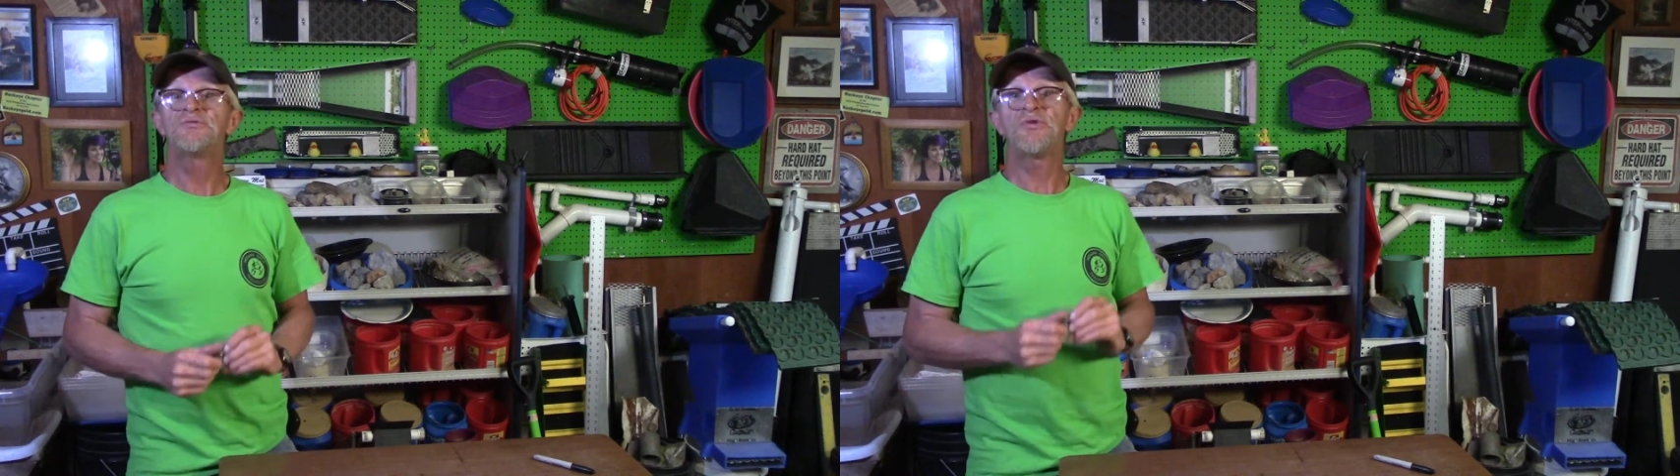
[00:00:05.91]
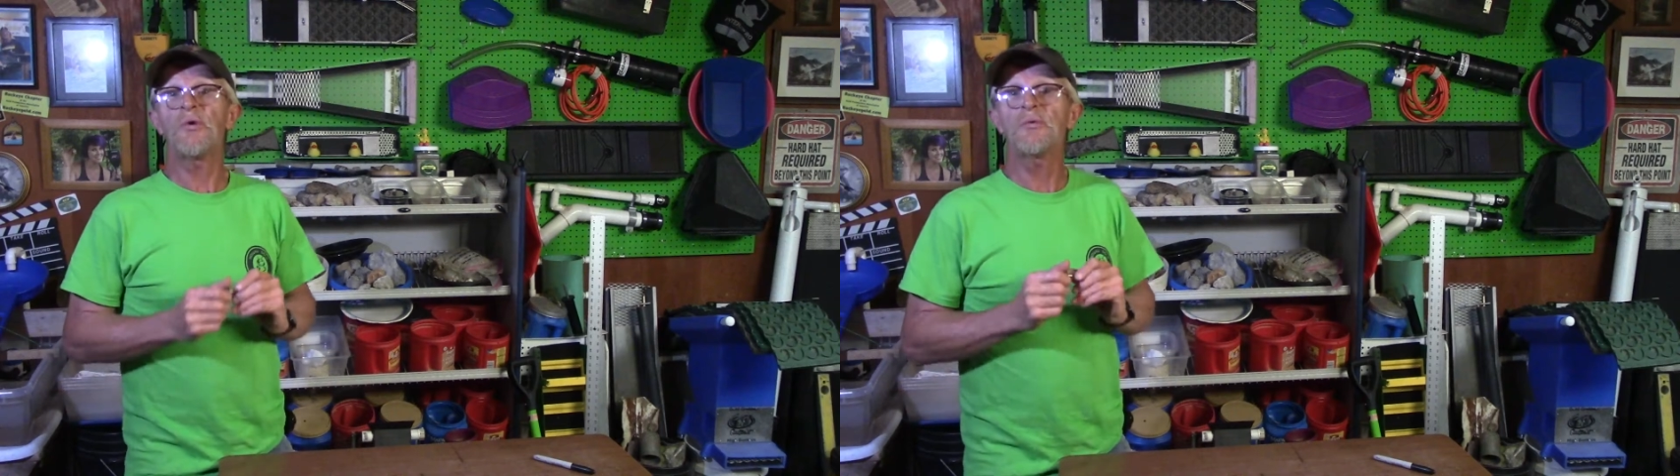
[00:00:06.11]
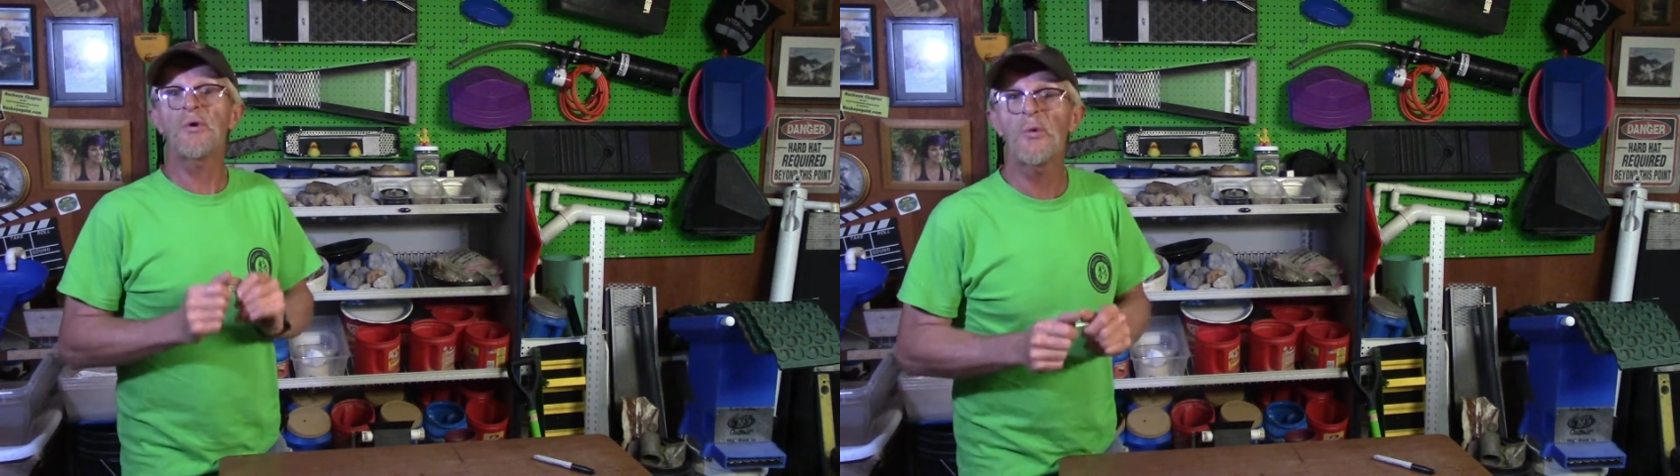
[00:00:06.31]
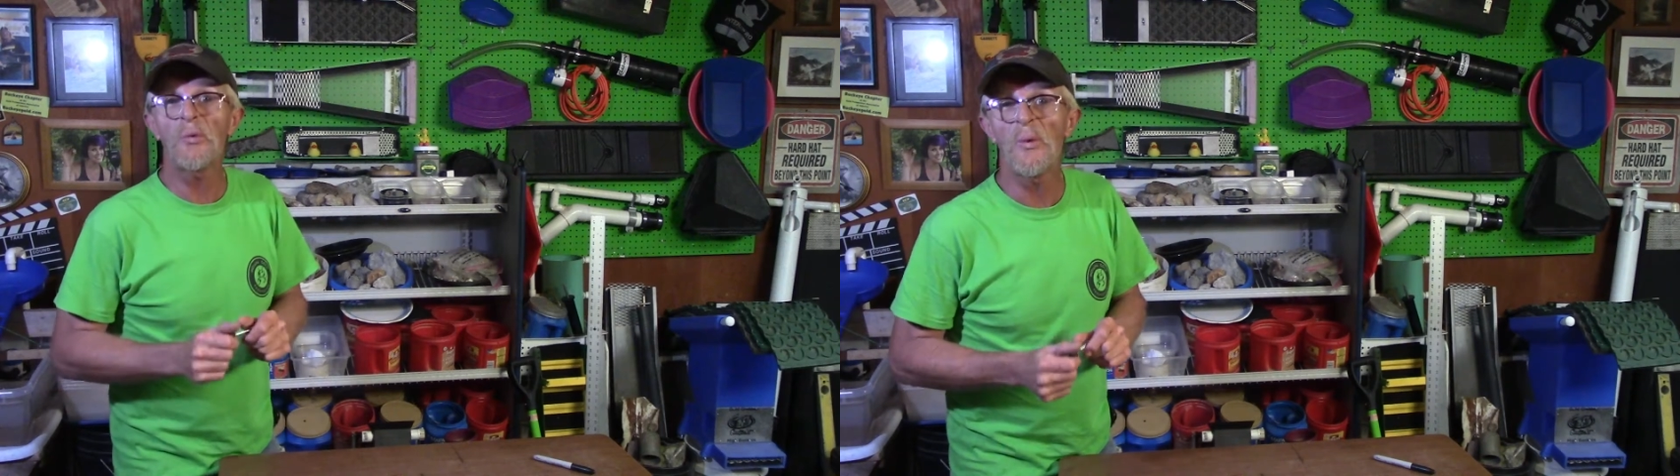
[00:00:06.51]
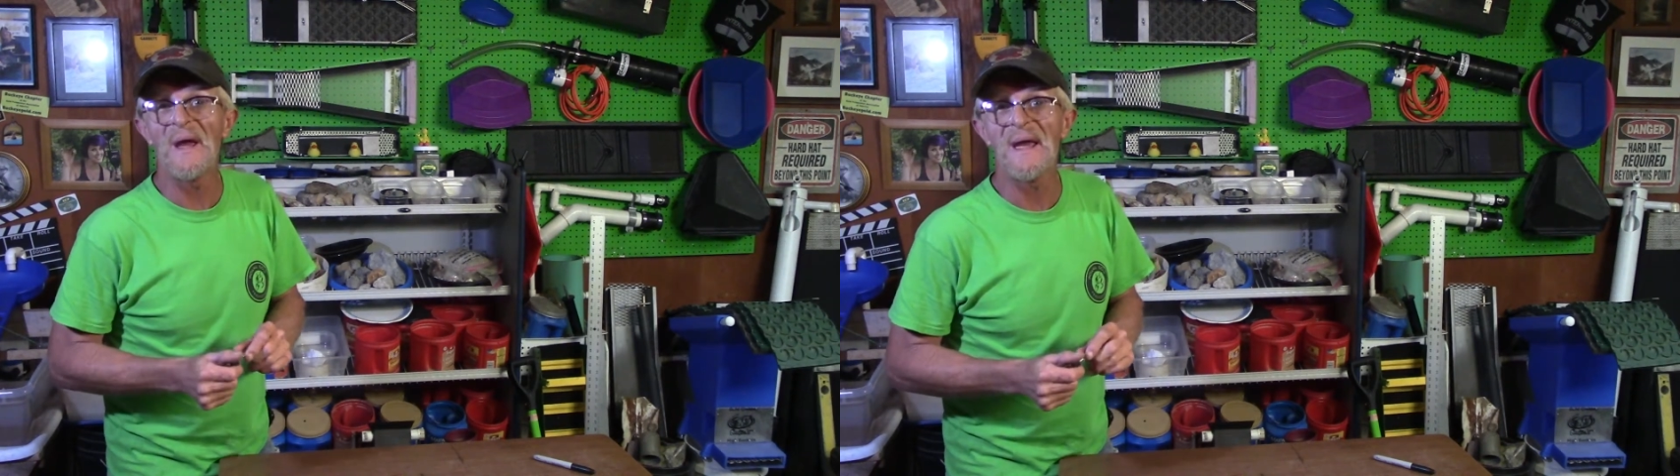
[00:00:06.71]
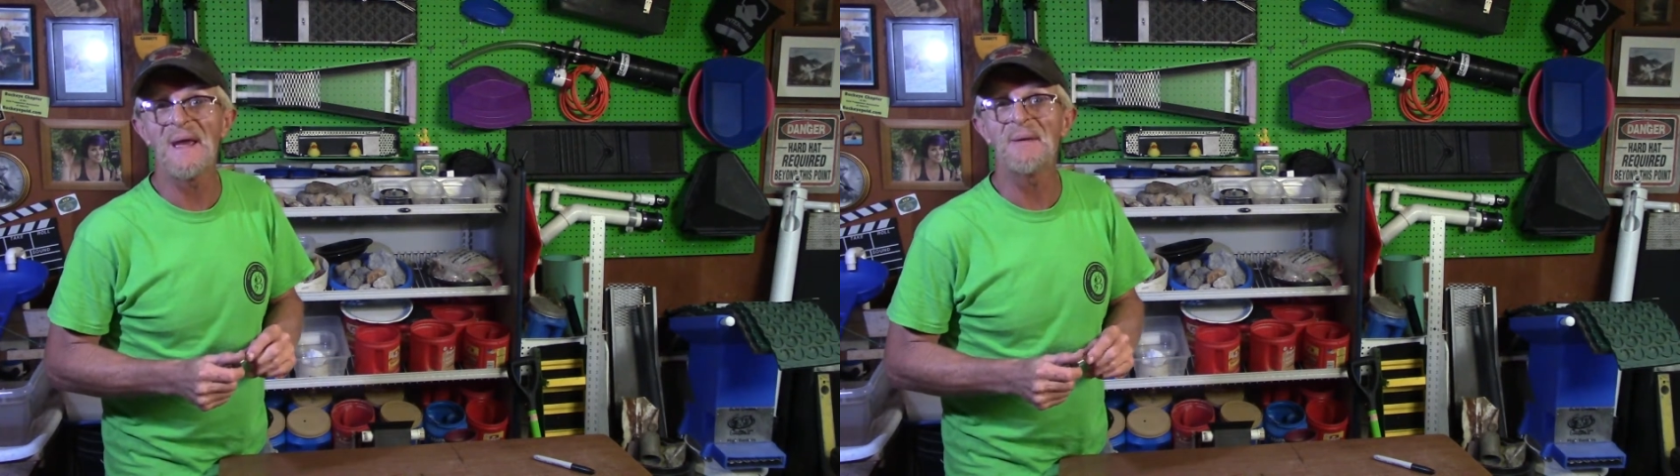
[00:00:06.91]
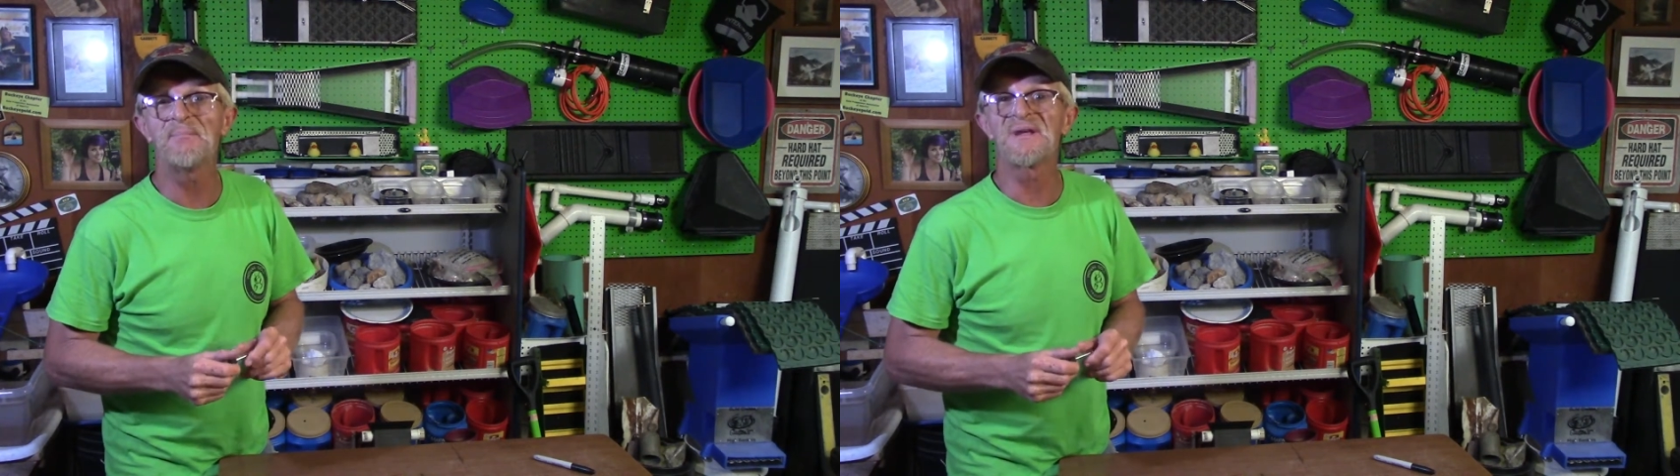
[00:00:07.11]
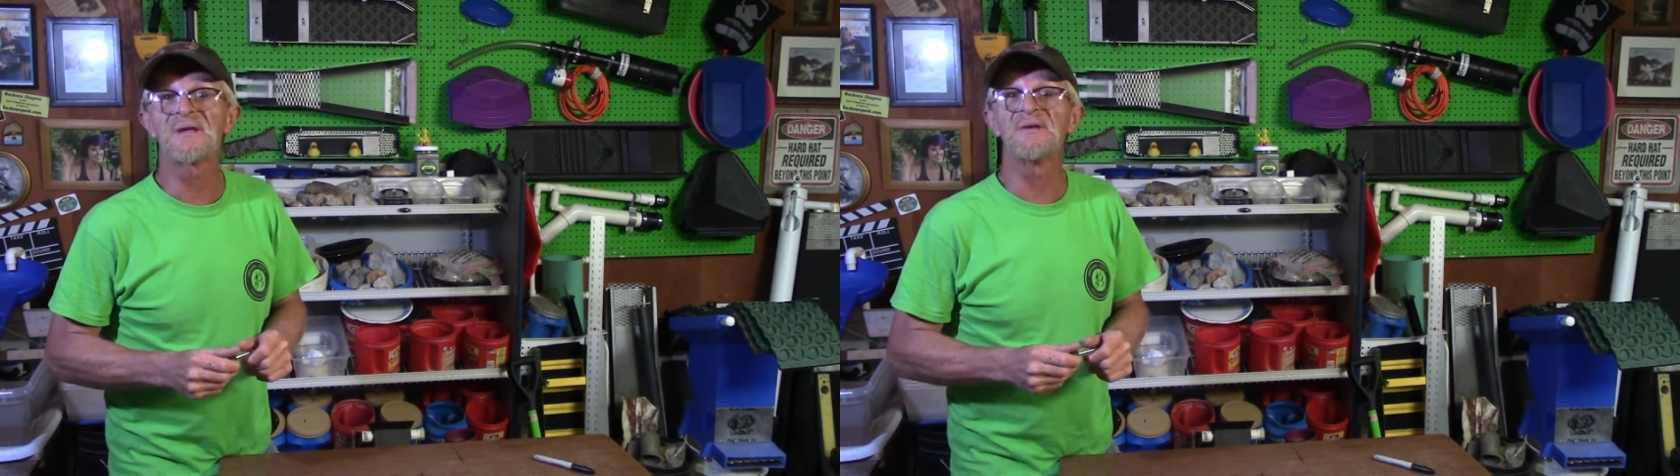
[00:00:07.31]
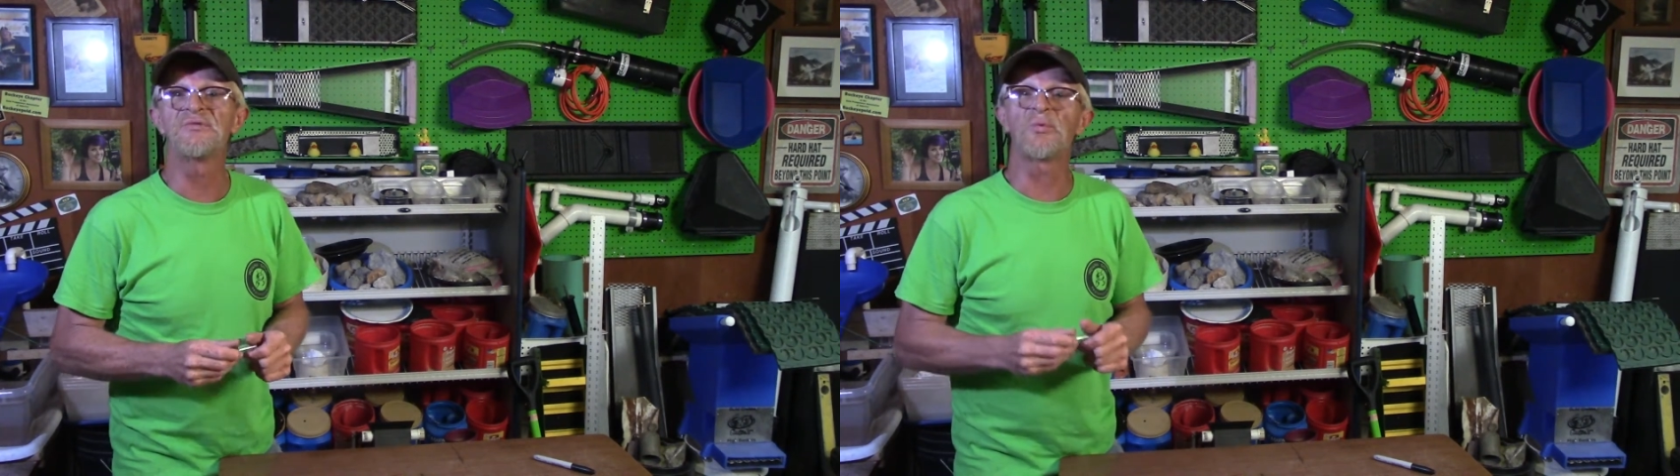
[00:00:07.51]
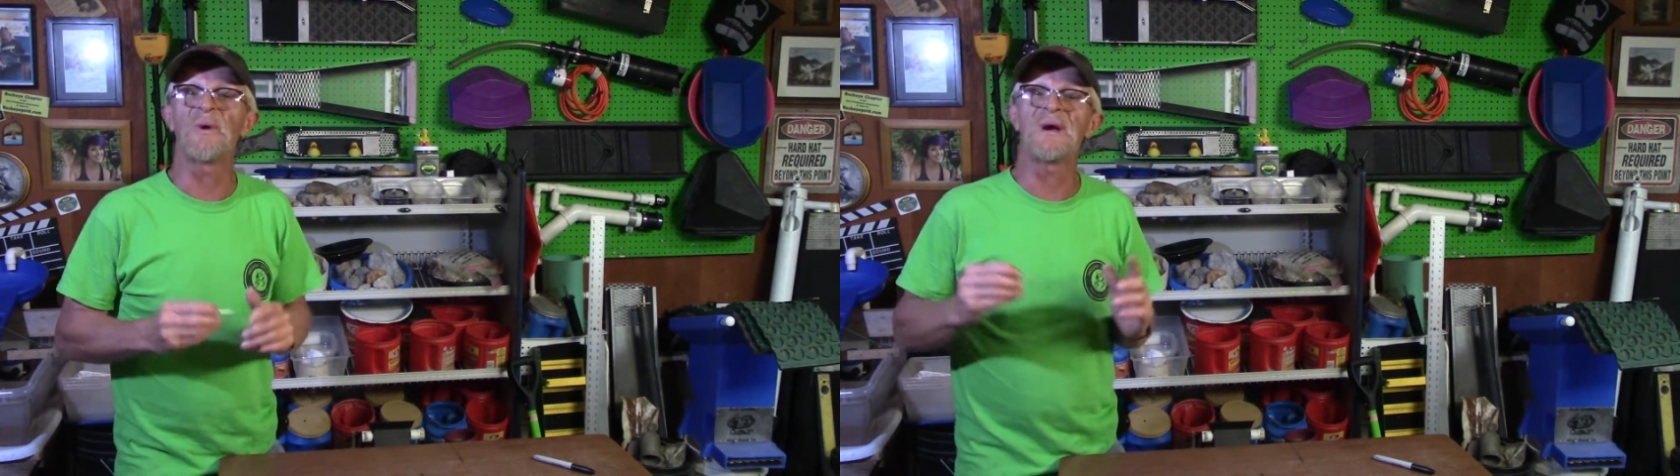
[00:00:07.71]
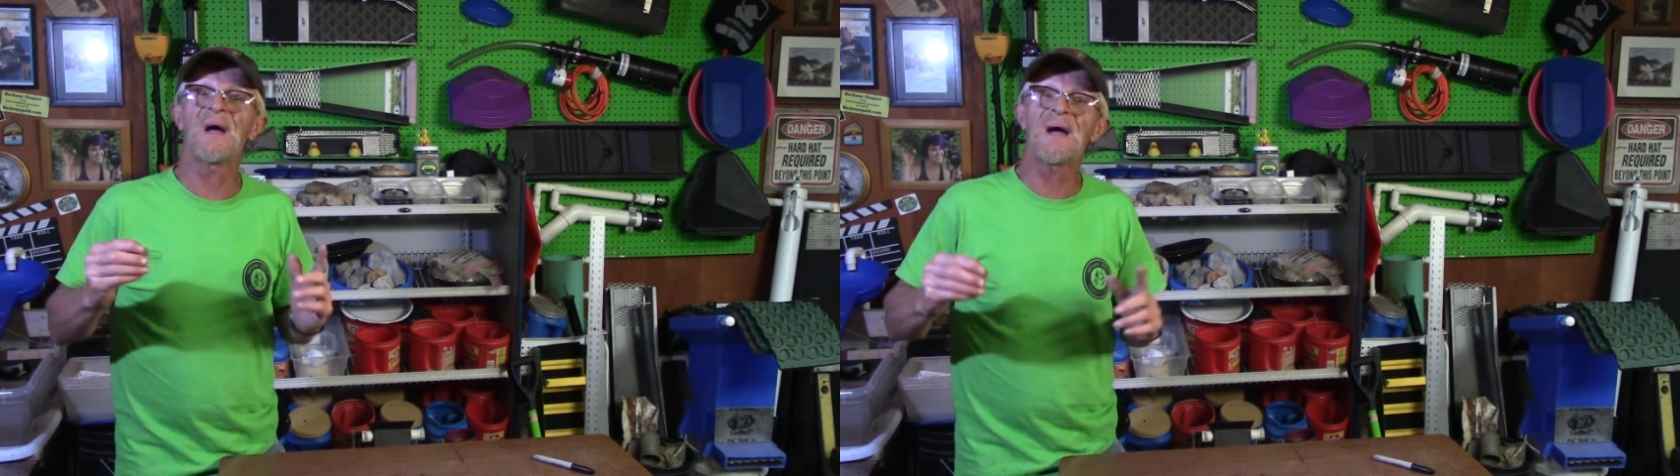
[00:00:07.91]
don't go away because when